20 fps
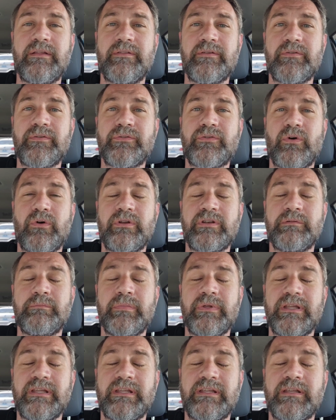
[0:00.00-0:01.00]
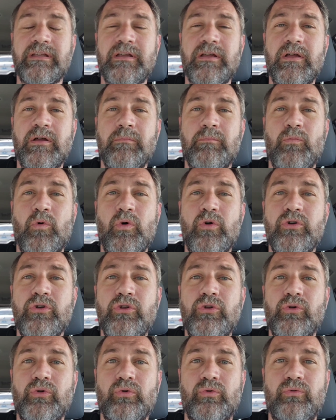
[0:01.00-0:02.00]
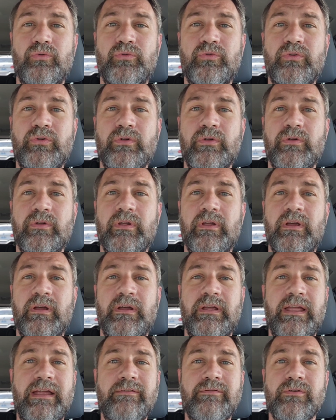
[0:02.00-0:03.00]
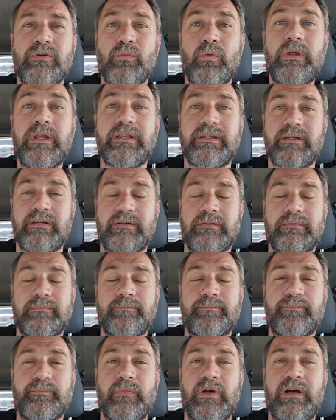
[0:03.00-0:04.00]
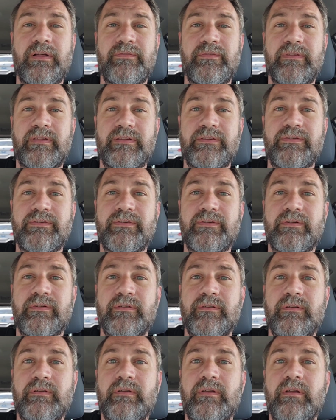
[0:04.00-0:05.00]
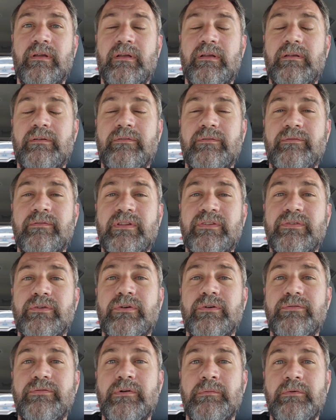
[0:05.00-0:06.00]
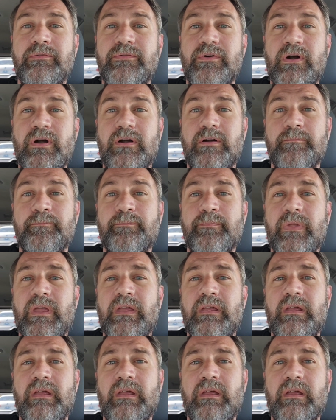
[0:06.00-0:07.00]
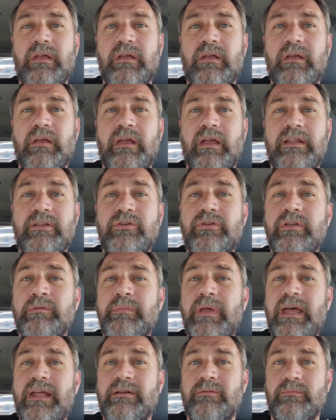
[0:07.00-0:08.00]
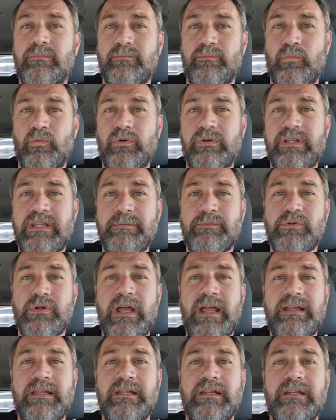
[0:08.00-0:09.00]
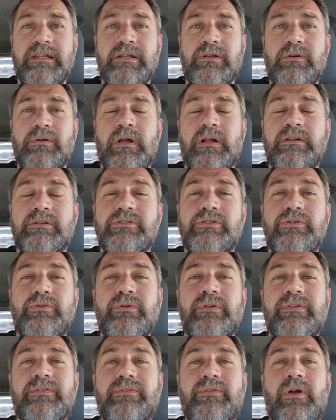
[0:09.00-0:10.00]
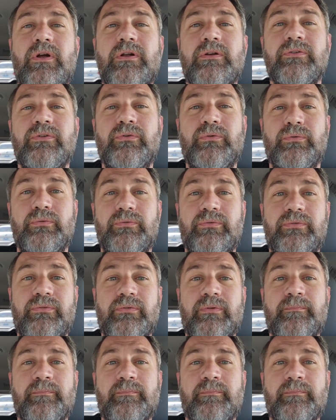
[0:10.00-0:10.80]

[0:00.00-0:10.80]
there's going to be more news uh, every week on this uh, visitor from afar. And you can bet we'll keep tracking it here on Shooting Star News.